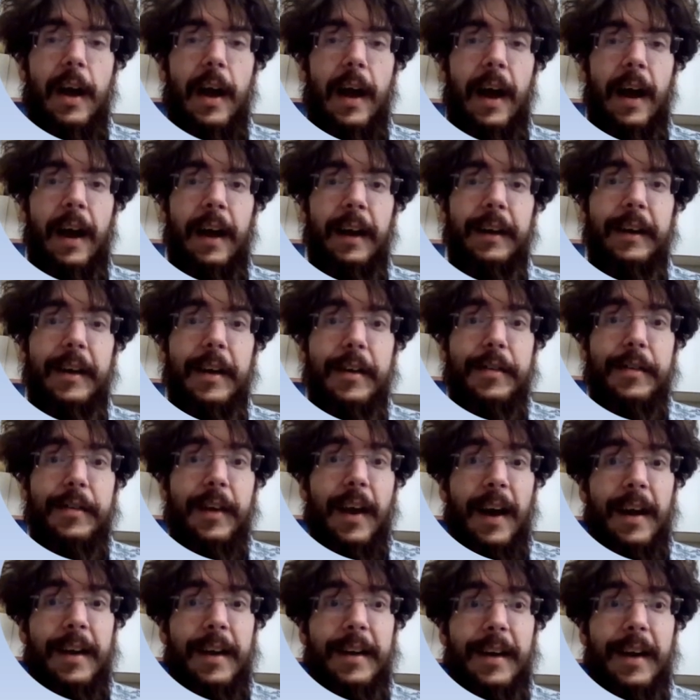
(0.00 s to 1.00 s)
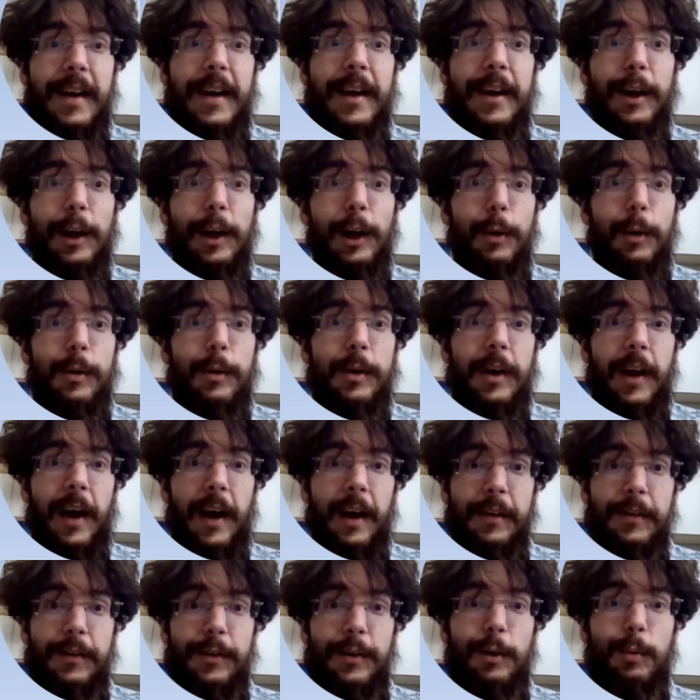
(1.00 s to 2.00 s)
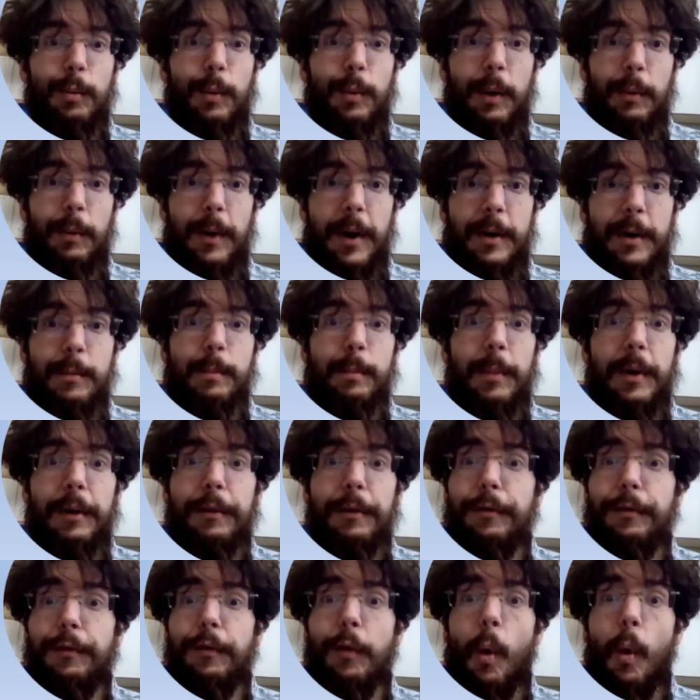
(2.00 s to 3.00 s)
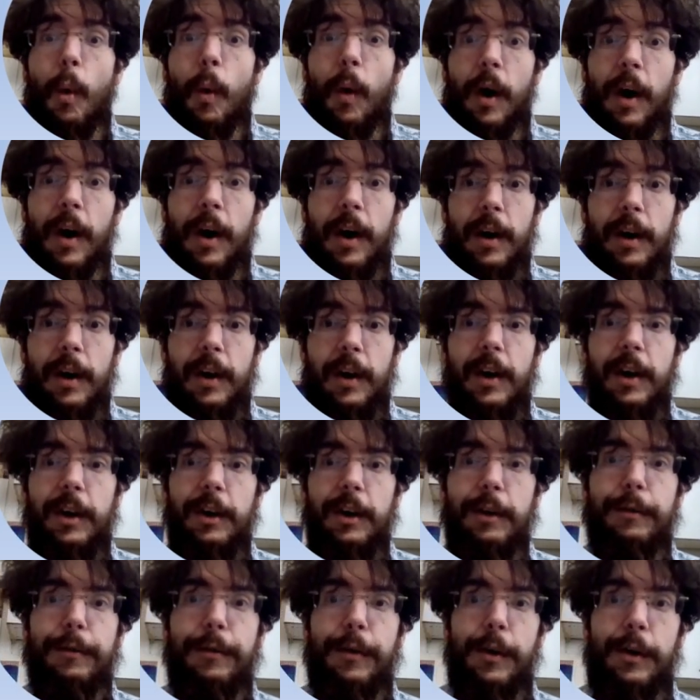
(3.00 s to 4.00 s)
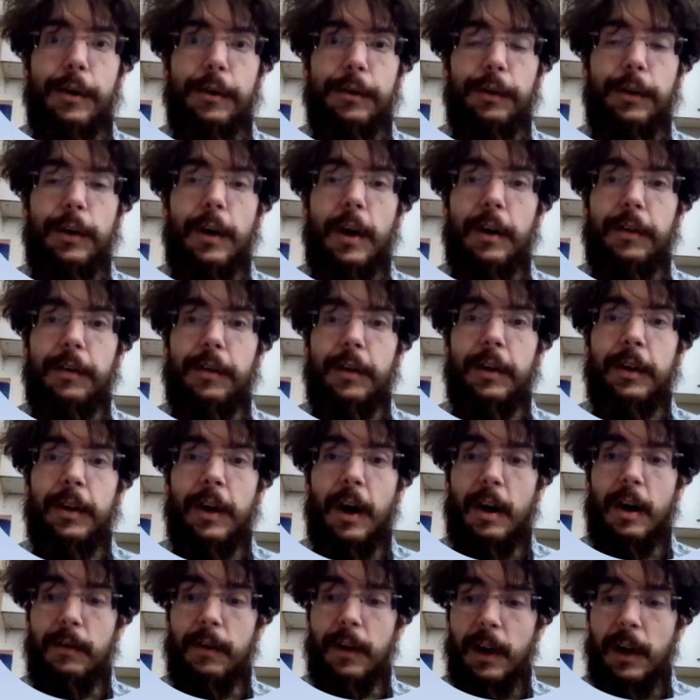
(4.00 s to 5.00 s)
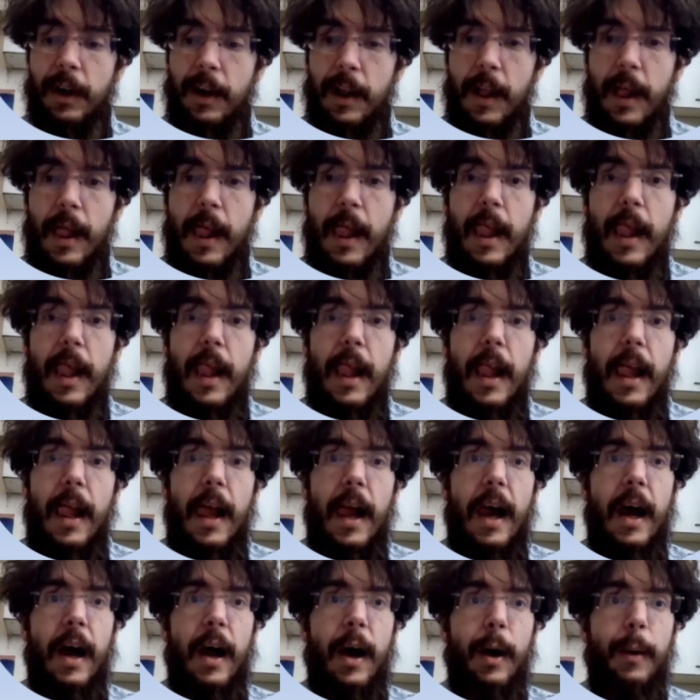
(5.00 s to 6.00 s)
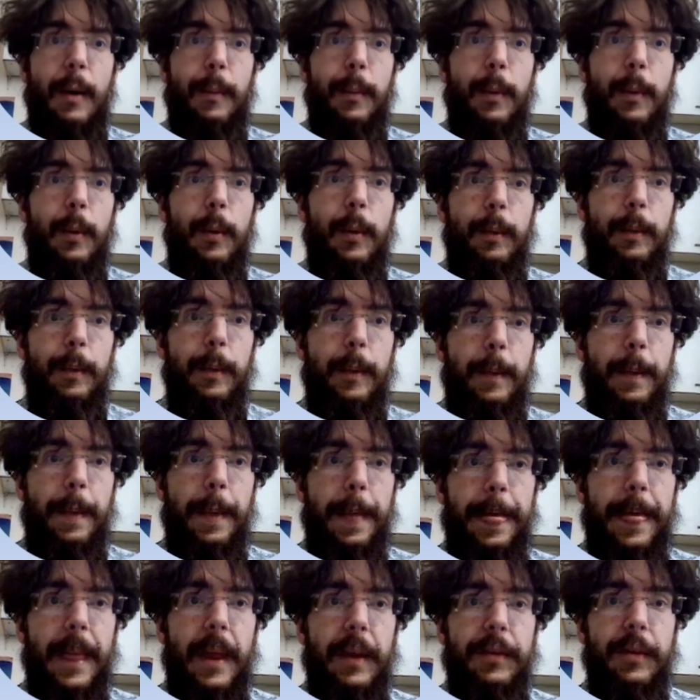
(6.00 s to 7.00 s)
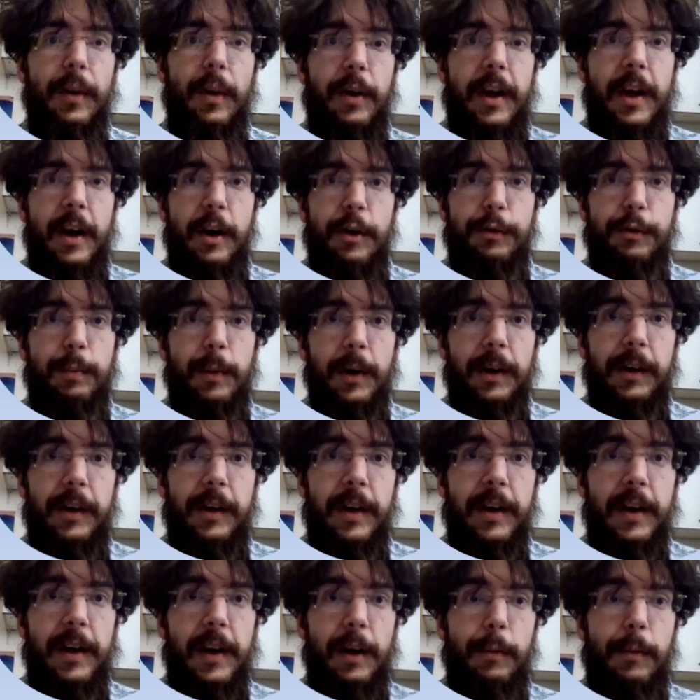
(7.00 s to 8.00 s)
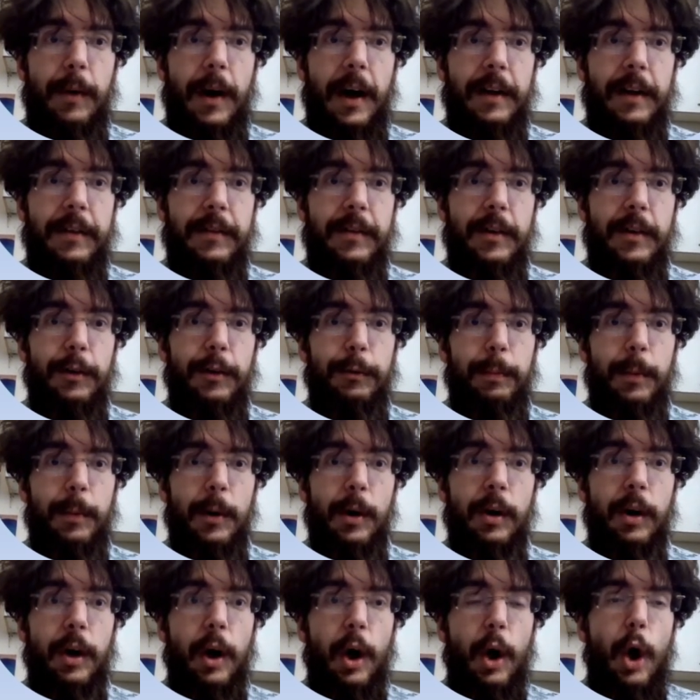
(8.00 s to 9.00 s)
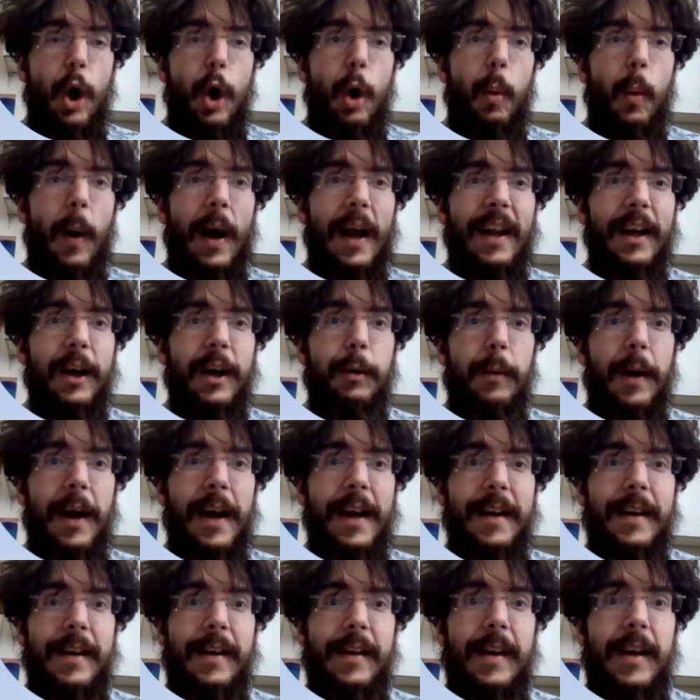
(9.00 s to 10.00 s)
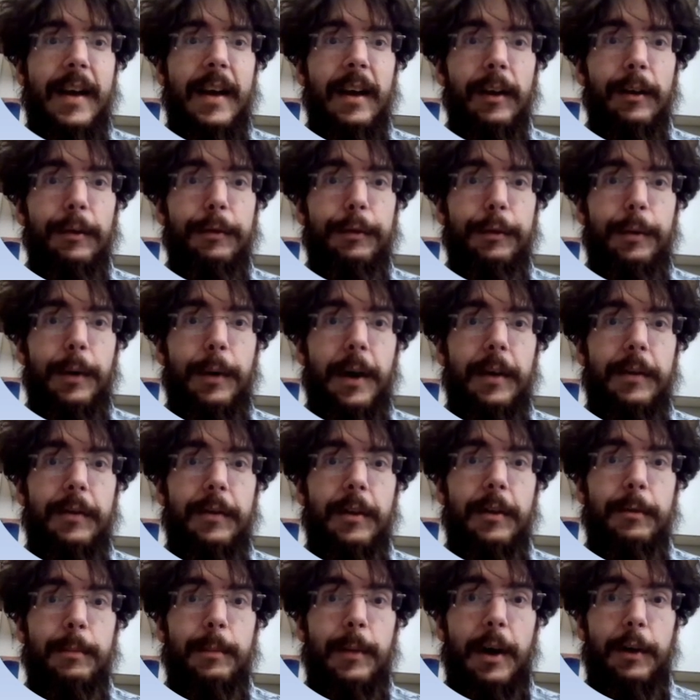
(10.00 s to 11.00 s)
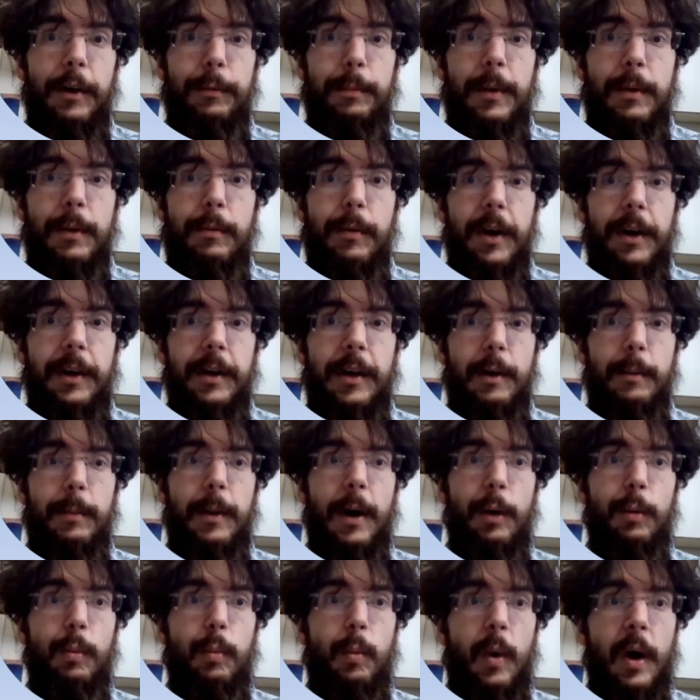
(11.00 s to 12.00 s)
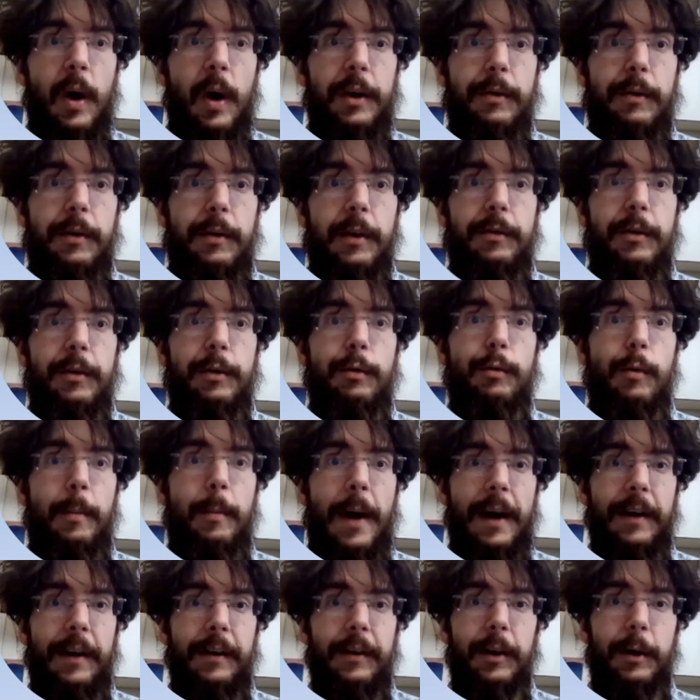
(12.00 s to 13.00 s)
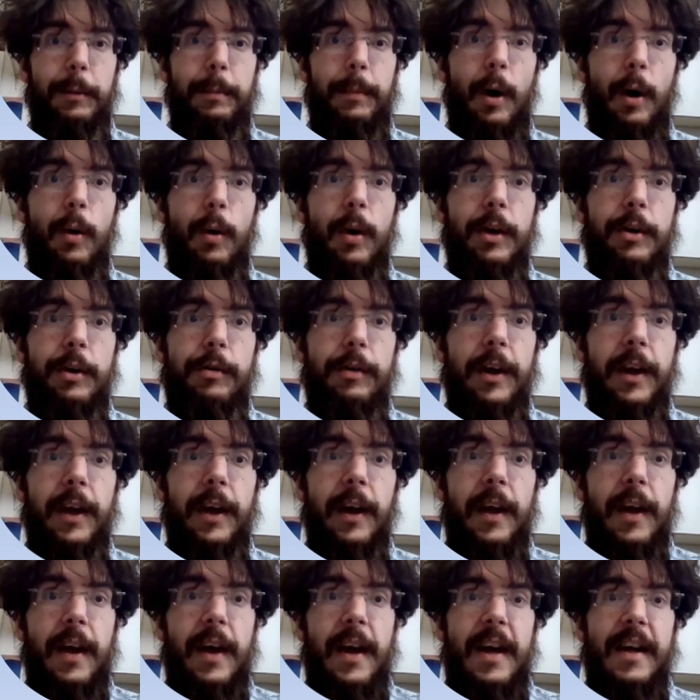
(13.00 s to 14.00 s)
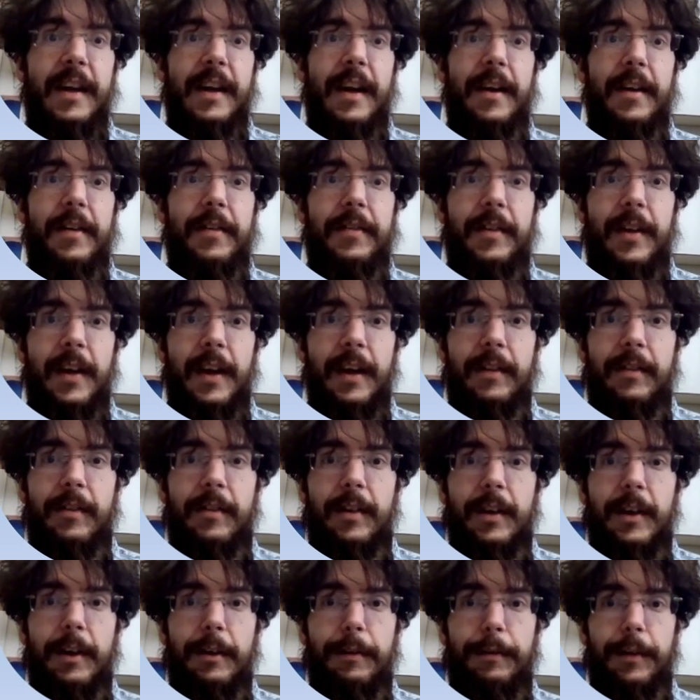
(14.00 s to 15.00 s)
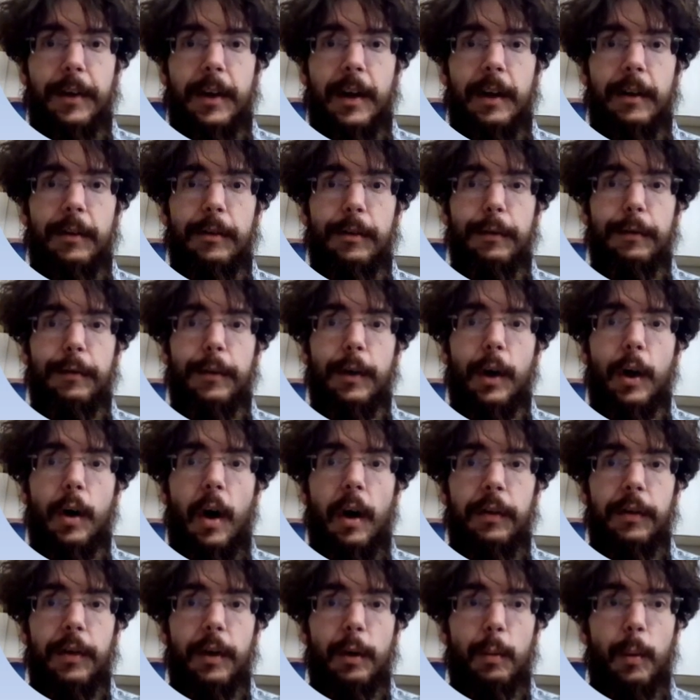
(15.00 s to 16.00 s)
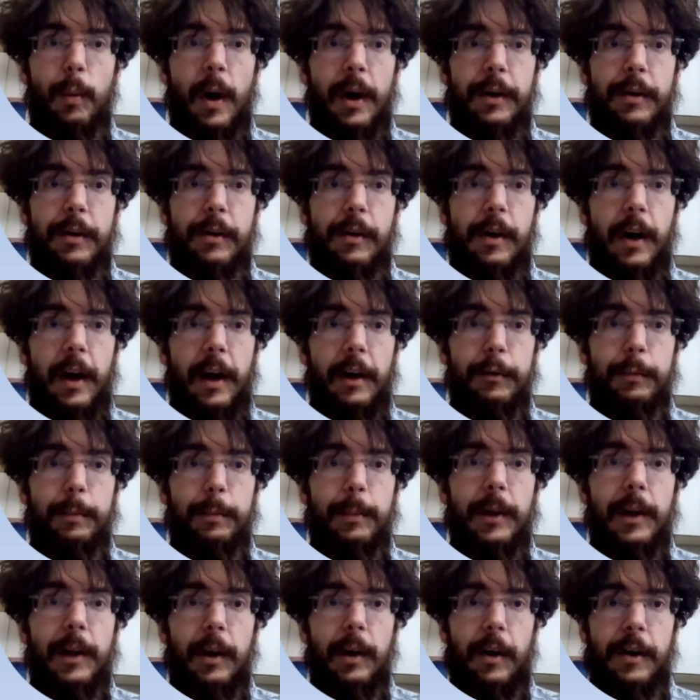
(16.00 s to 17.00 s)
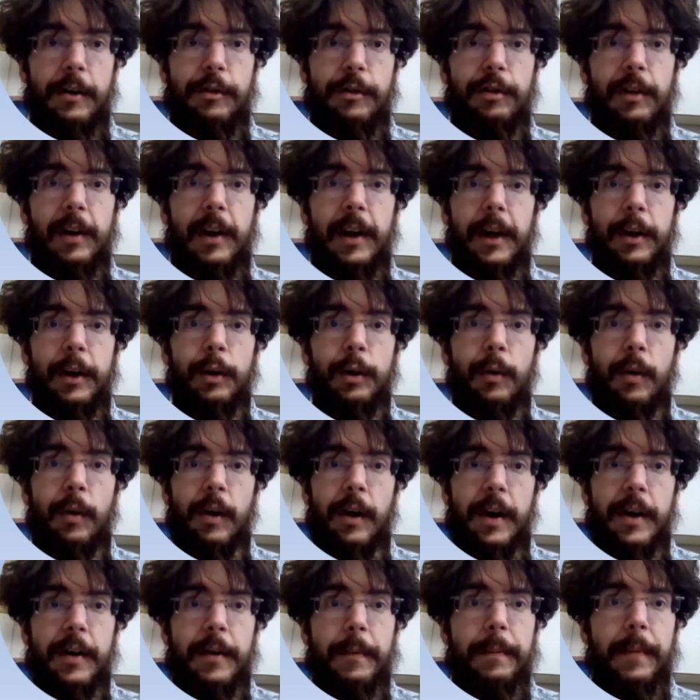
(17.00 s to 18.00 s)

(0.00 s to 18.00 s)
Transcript: And this can include texts that were written before the first Gothic novel. So here's what Tichelar writes in his book. While a great deal of criticism has been written about wanderers in Romantic poetry, the distinct significance of the Gothic wanderer has been largely ignored.